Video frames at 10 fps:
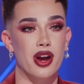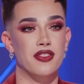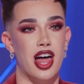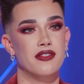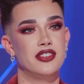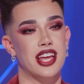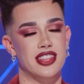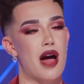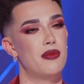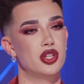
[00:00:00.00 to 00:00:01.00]
I would have loved to get
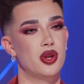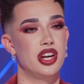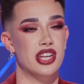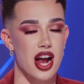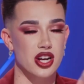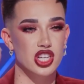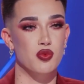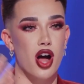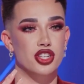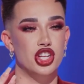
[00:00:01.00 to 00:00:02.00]
the opportunity to actually
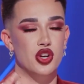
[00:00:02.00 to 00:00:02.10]
watch